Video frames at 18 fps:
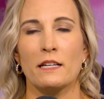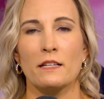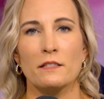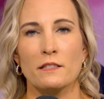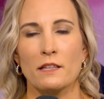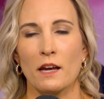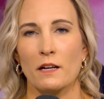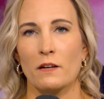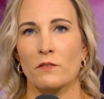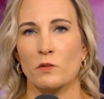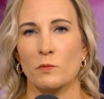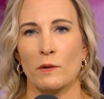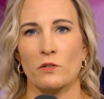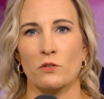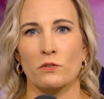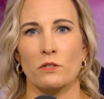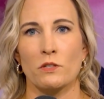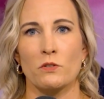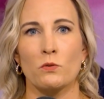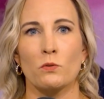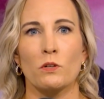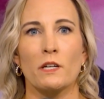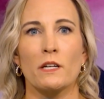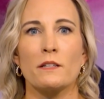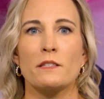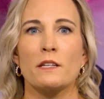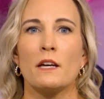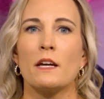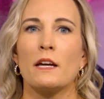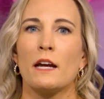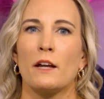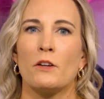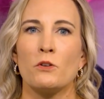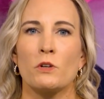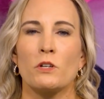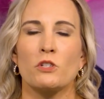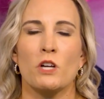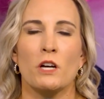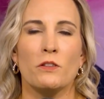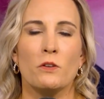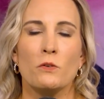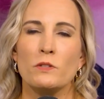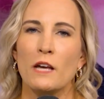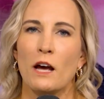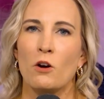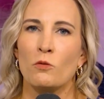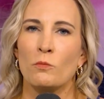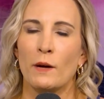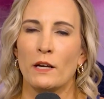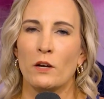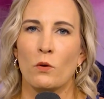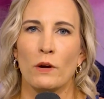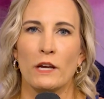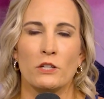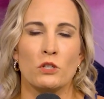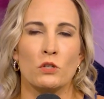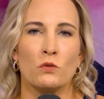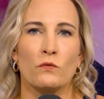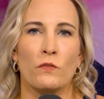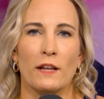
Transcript: inside of the specialty toolkits, and you can check those out by going to